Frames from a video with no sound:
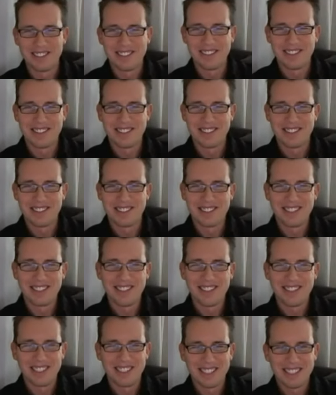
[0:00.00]
Well,
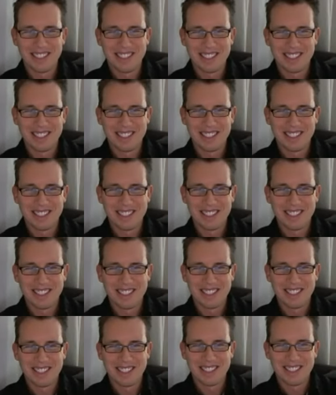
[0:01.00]
firstly, thank you so
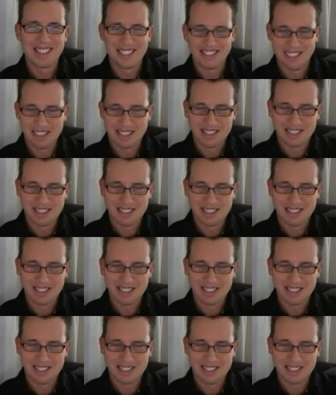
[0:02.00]
much for this